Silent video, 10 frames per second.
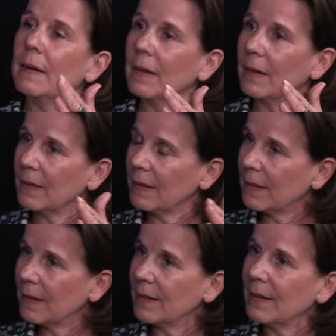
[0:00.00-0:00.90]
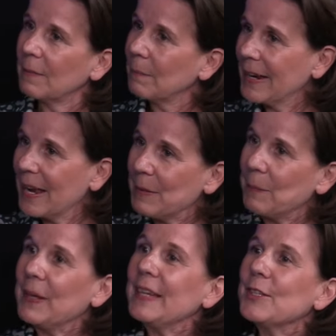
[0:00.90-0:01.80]
uh, uh, Miami
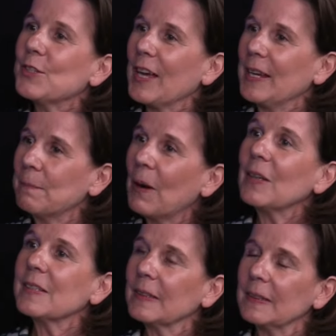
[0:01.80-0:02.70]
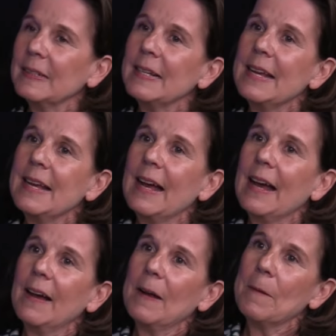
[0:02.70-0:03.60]
Beach, and Basel.
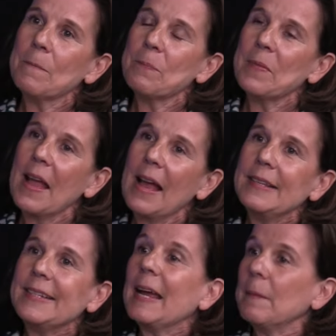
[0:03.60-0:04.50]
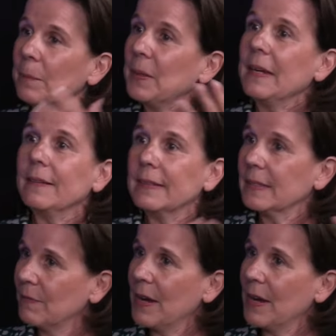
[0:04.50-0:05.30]
Um, and yet being this